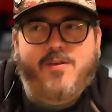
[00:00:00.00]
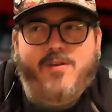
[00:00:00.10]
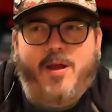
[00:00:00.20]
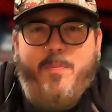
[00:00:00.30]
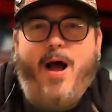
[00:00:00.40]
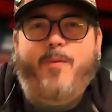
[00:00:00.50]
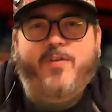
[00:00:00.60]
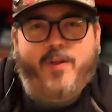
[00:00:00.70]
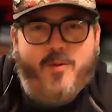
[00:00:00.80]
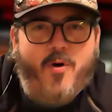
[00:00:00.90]
It pops
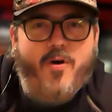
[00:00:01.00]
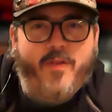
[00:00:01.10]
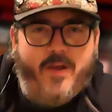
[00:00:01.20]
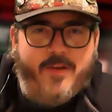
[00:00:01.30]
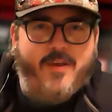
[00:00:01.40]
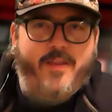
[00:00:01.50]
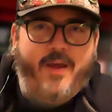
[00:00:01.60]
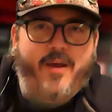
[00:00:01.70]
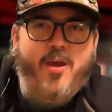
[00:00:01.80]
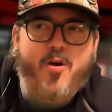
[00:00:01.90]
a little more in this. I
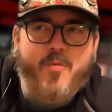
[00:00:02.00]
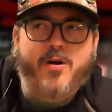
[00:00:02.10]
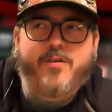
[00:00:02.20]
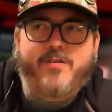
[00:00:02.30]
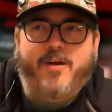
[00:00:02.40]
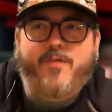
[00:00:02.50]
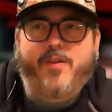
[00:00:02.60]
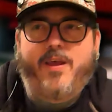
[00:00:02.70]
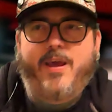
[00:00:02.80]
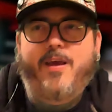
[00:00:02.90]
think humor is
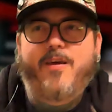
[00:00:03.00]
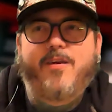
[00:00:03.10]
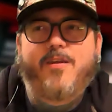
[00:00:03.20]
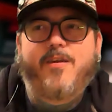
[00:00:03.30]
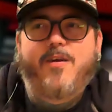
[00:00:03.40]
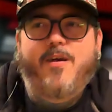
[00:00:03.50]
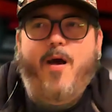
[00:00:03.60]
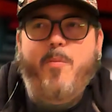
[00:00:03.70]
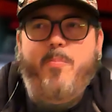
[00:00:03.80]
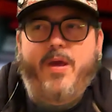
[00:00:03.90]
definitely
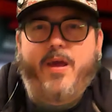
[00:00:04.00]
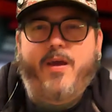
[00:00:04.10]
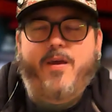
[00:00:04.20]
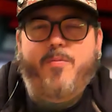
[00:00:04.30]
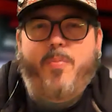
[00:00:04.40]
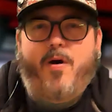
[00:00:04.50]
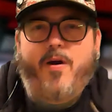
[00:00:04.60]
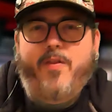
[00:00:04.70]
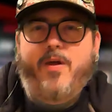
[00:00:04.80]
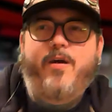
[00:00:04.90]
a big part
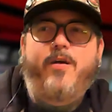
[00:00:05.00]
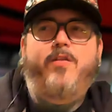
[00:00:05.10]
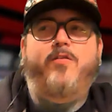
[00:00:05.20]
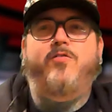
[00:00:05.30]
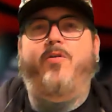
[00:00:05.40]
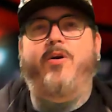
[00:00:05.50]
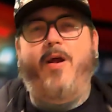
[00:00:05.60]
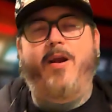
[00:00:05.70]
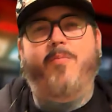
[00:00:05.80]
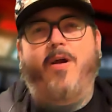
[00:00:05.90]
of the story
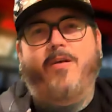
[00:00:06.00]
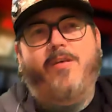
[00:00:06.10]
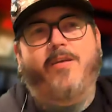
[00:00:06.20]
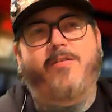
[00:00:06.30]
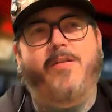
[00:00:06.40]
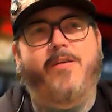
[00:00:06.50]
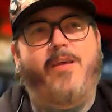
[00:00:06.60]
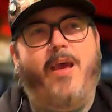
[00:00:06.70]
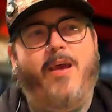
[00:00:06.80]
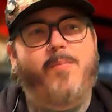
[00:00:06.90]
writing process in this
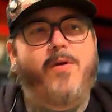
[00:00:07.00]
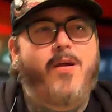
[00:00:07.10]
game.